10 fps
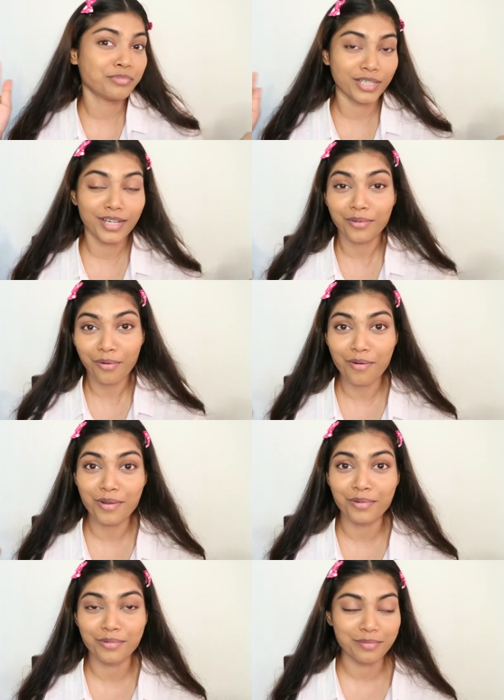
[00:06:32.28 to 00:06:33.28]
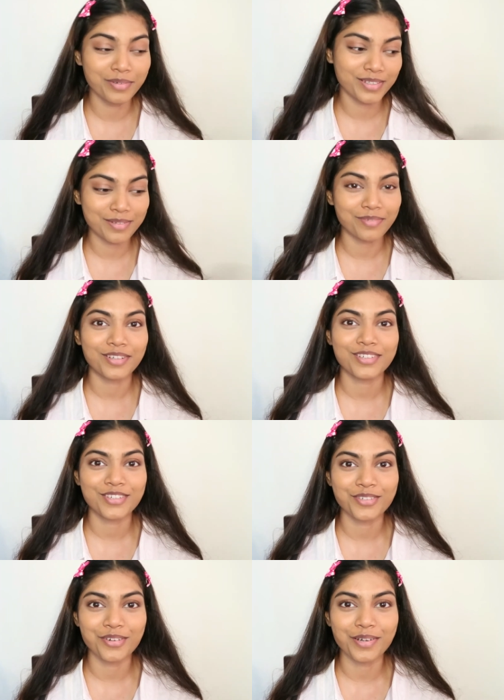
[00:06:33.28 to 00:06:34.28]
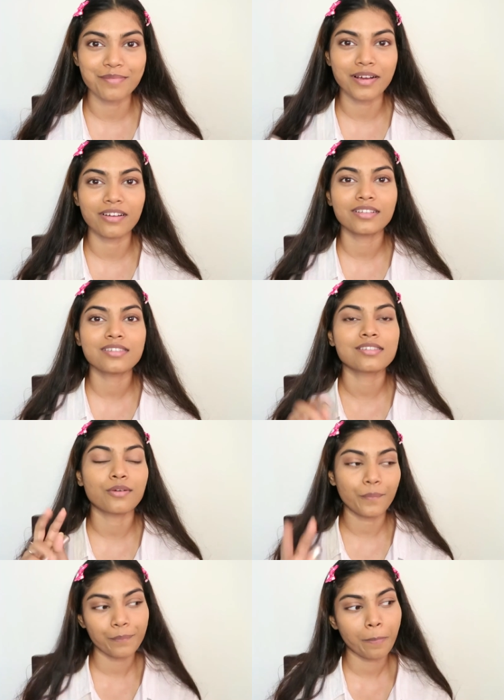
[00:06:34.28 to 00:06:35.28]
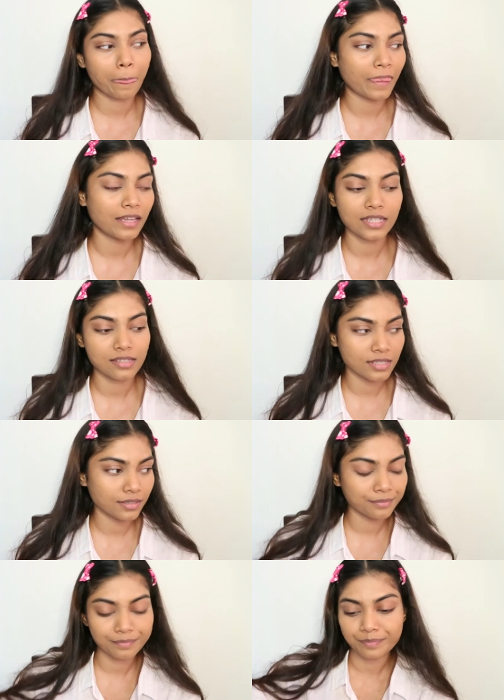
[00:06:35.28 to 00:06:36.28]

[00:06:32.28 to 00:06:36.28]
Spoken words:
put it all over because I'm not sure about it, so let's see.